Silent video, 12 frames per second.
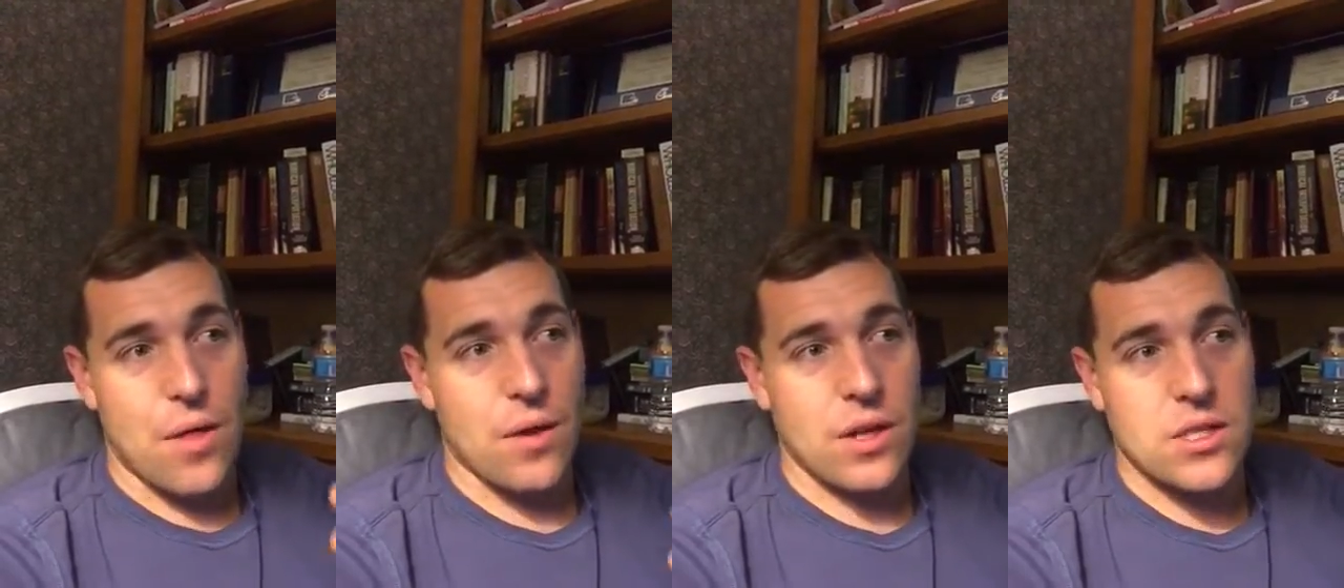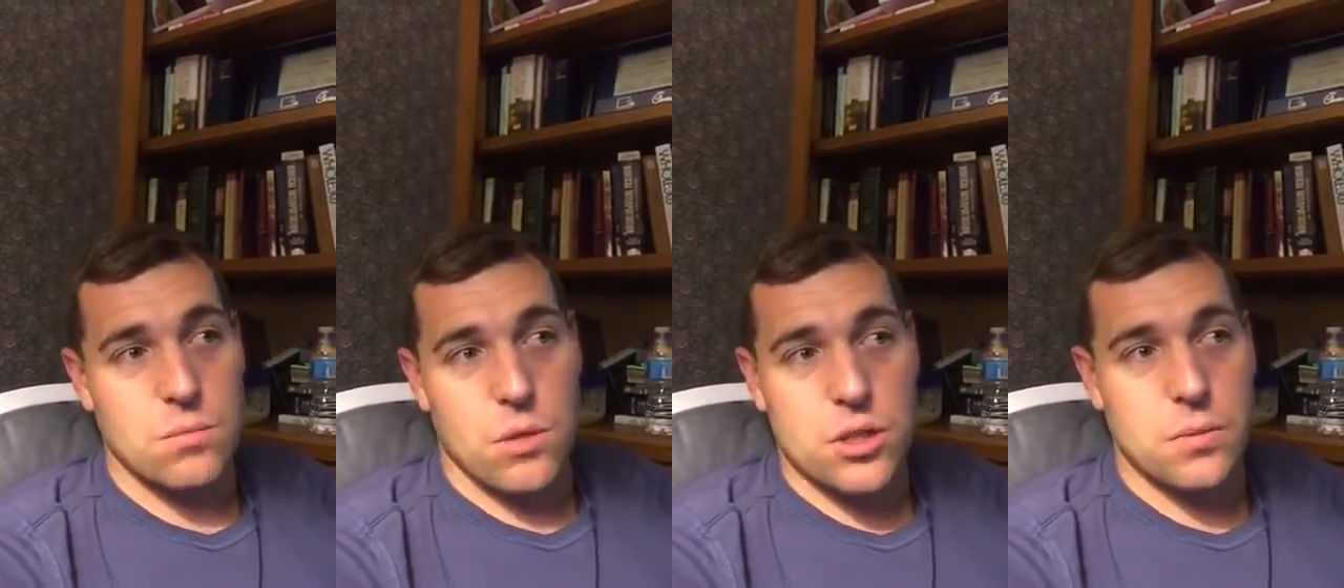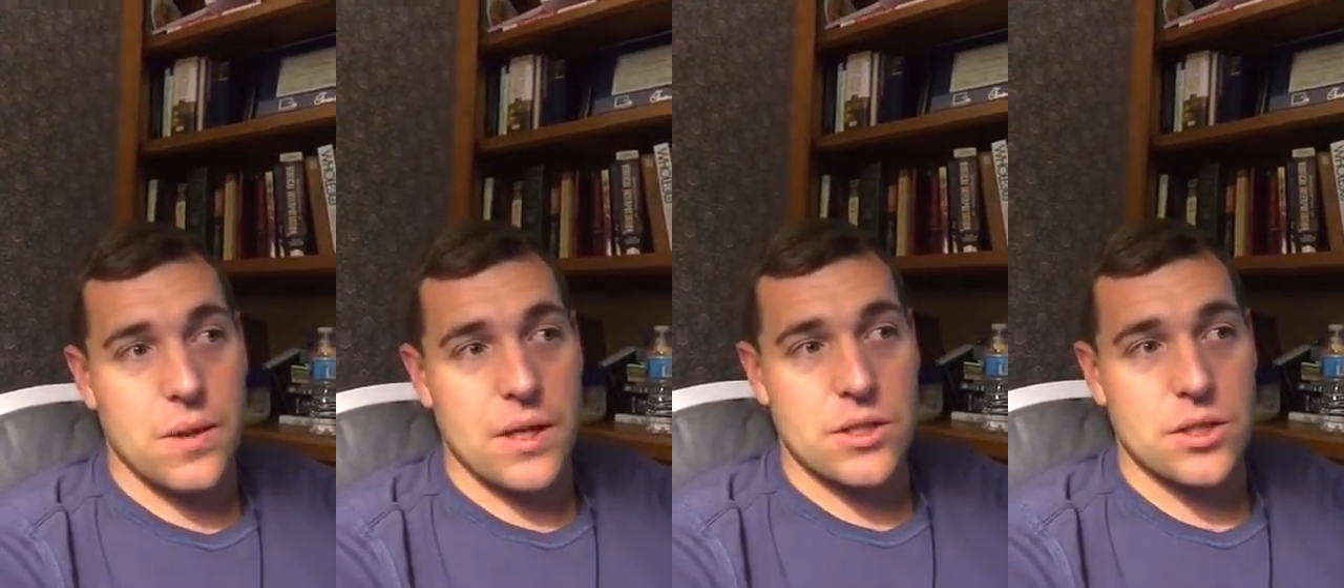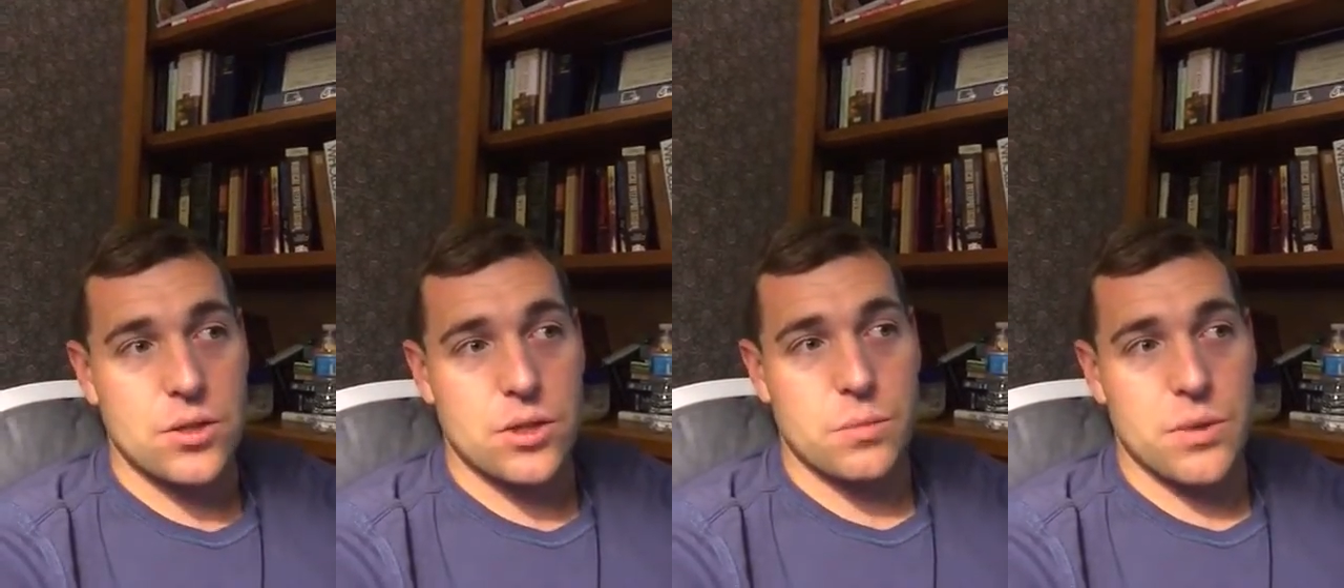I think it's multiple
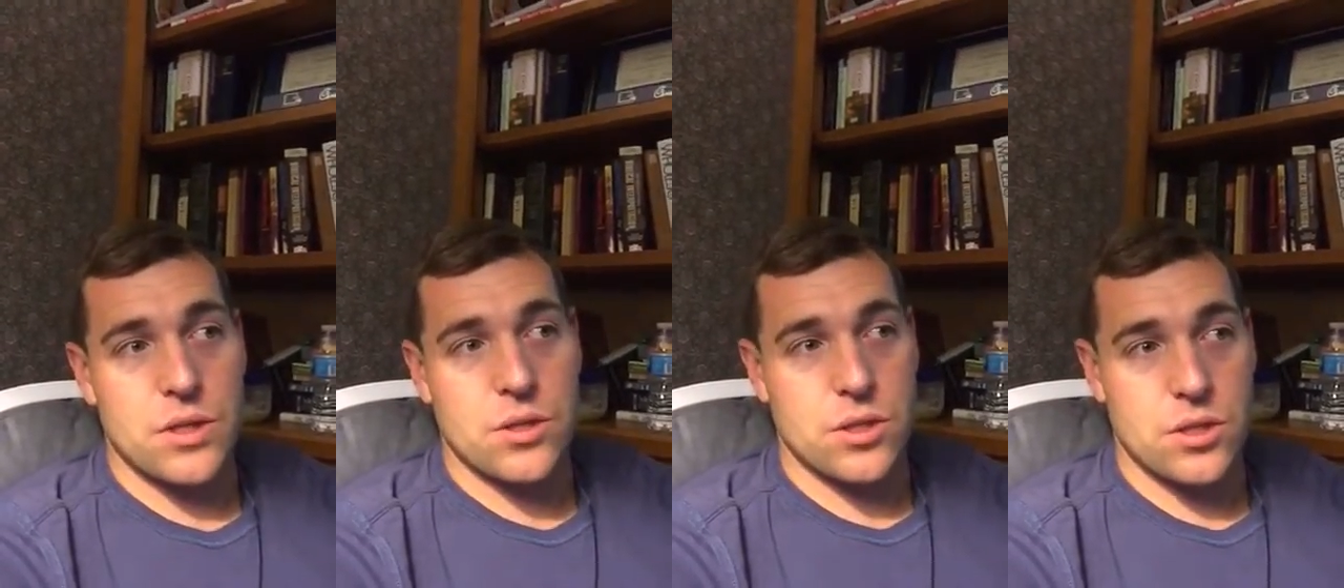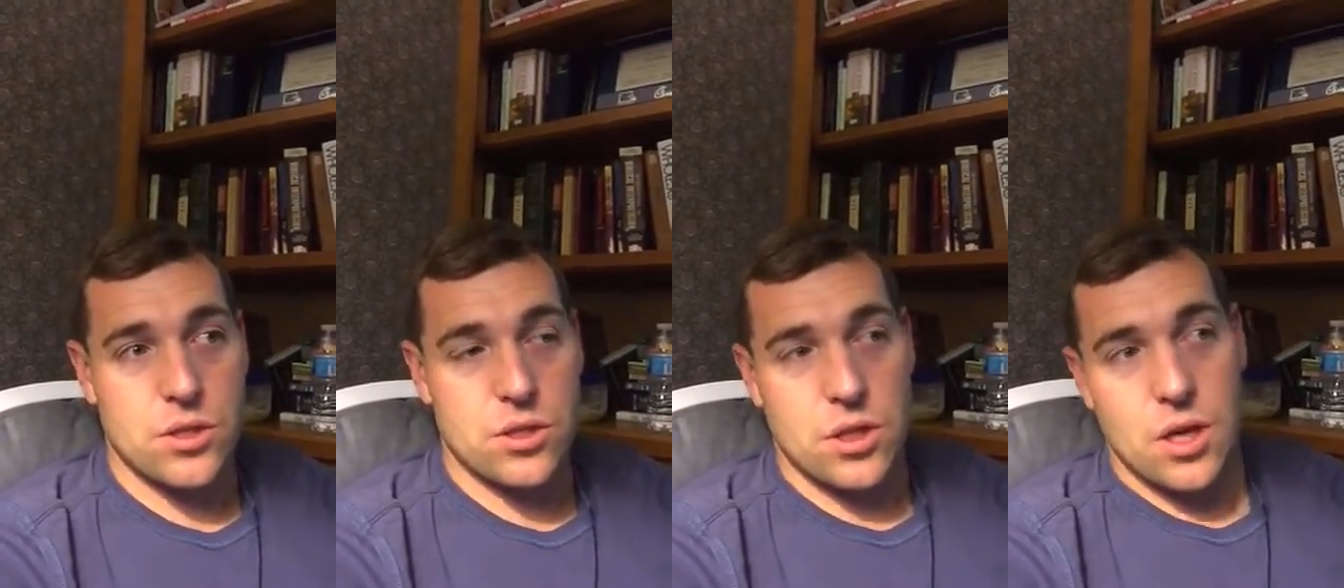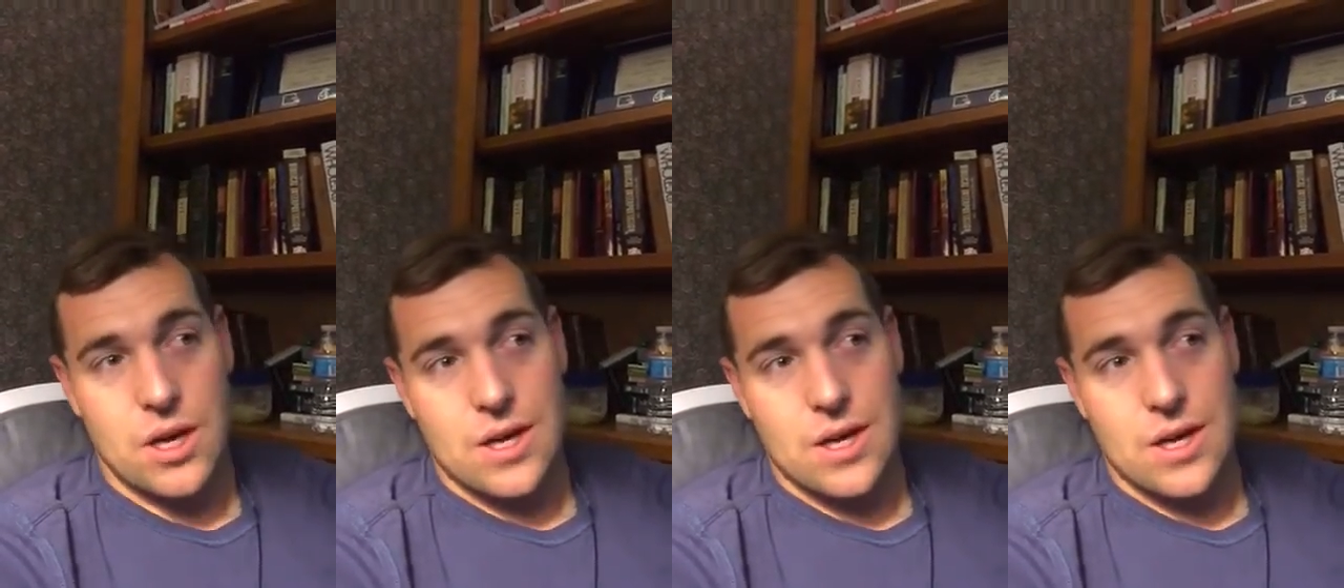issues, but it's just